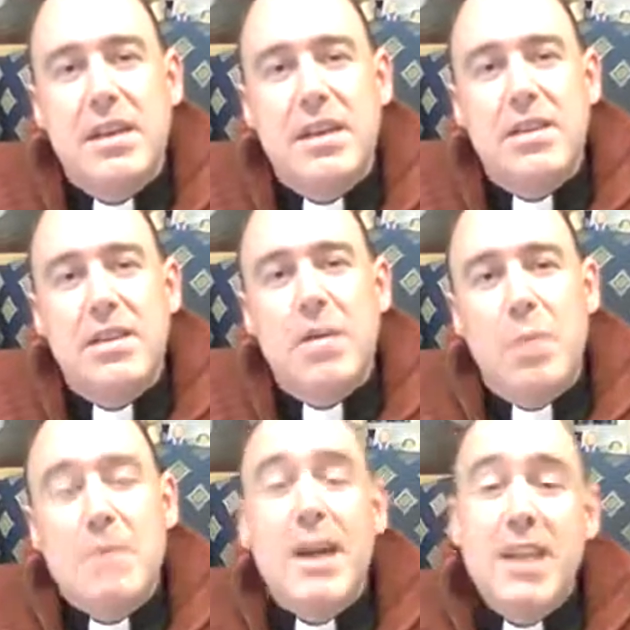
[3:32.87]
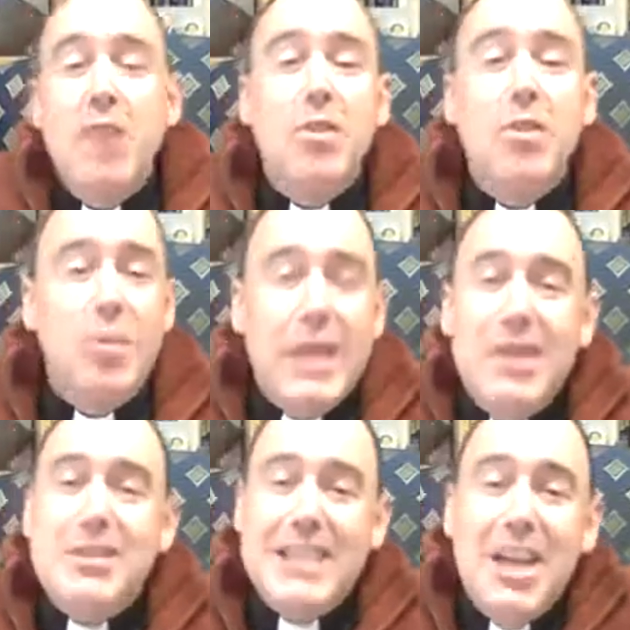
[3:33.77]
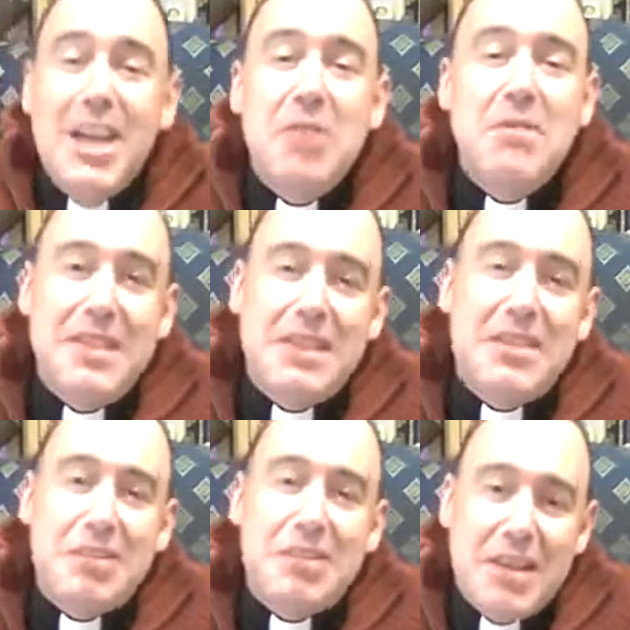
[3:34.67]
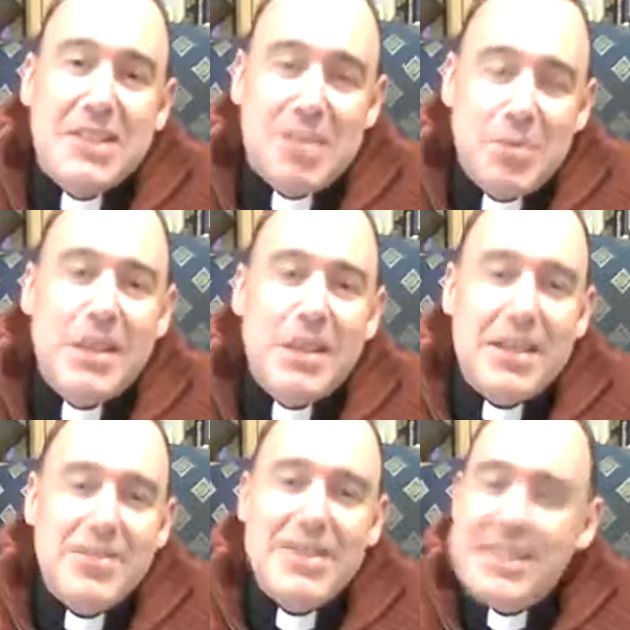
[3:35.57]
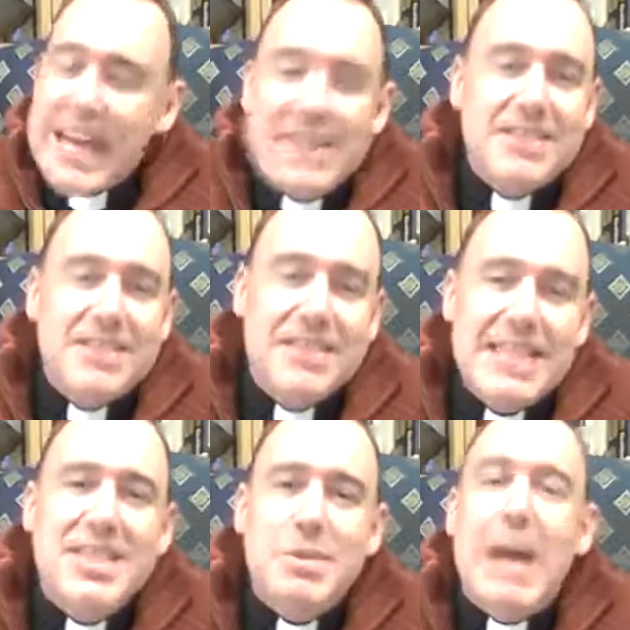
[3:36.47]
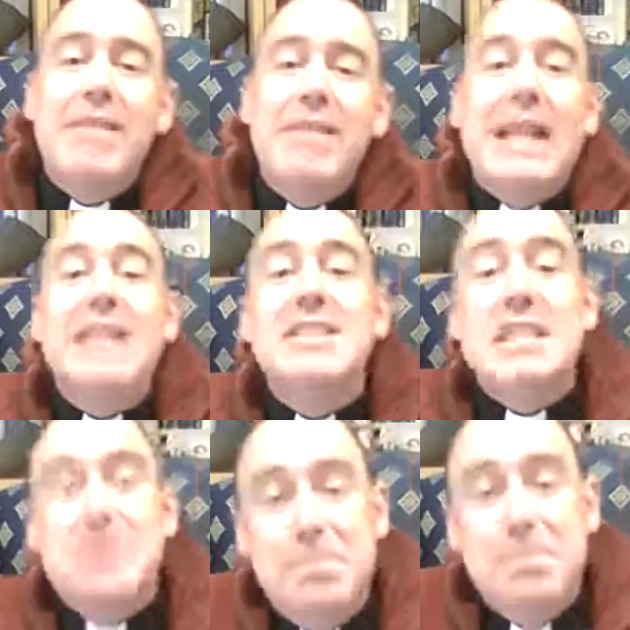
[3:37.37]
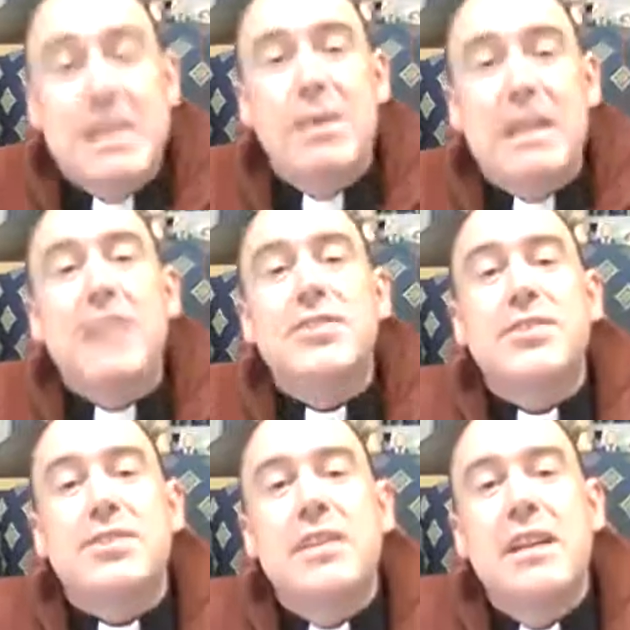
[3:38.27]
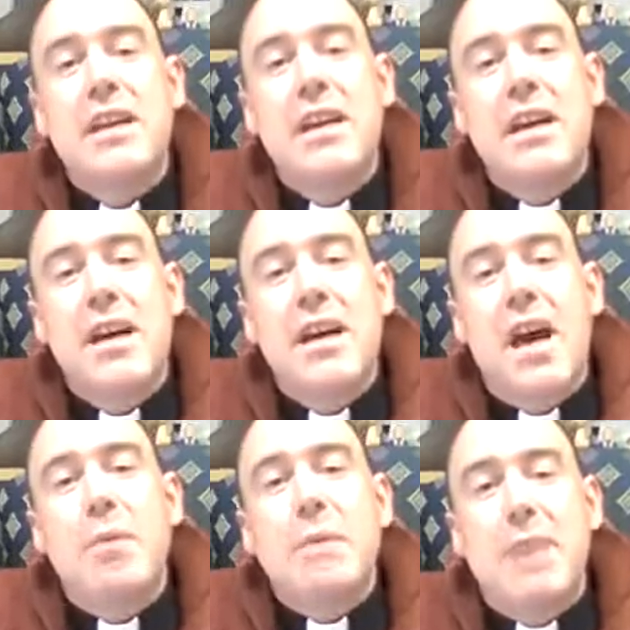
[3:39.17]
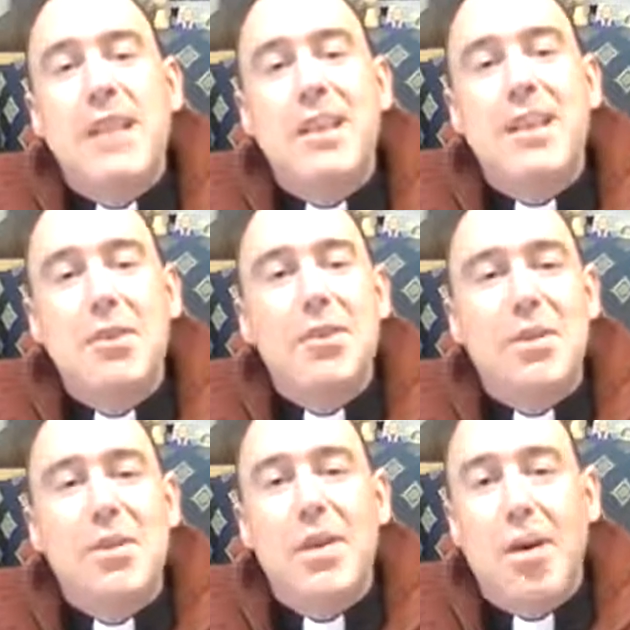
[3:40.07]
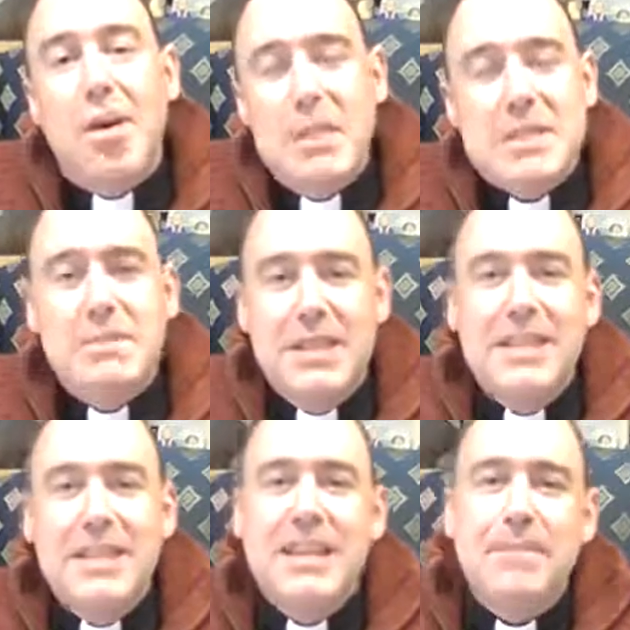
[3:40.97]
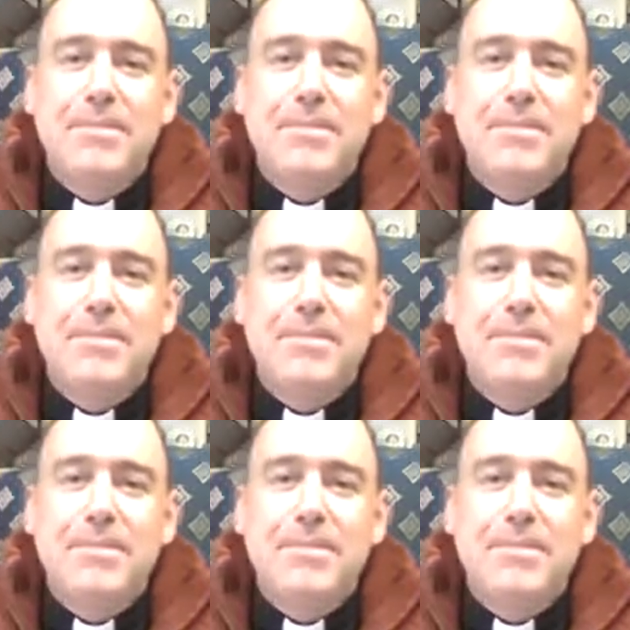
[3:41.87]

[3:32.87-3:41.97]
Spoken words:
That we might know that we're not alone, that Christ is with us, he's entered into our reality to be with us, and we might know that ultimately